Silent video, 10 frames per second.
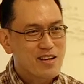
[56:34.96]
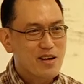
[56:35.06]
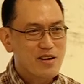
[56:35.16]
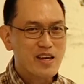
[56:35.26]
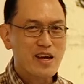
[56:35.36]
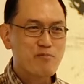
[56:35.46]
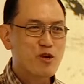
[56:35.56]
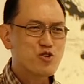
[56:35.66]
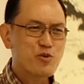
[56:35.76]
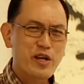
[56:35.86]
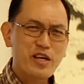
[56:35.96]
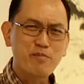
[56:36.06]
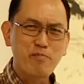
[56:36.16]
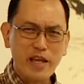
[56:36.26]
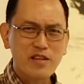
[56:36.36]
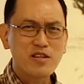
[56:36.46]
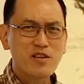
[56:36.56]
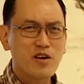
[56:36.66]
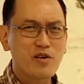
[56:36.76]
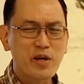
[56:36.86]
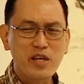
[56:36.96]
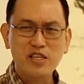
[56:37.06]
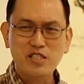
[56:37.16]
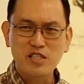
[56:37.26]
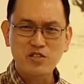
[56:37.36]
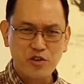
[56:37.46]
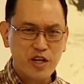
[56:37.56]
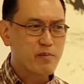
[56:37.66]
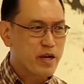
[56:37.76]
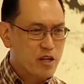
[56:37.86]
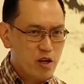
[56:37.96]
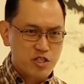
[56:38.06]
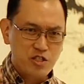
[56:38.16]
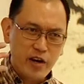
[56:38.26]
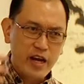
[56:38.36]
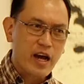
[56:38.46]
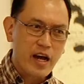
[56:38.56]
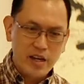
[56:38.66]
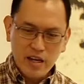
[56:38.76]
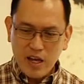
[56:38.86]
Okay, I'm not sure whether in battle or whether he's in training, but he lost his right eye.